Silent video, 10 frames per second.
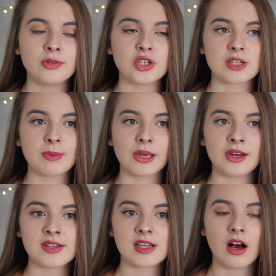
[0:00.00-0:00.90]
just
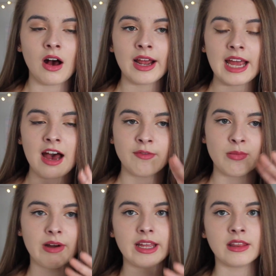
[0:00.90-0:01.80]
because I have a
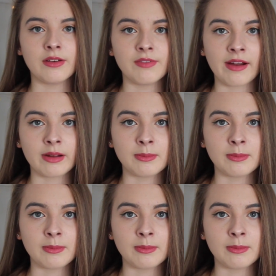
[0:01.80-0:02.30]
brain that very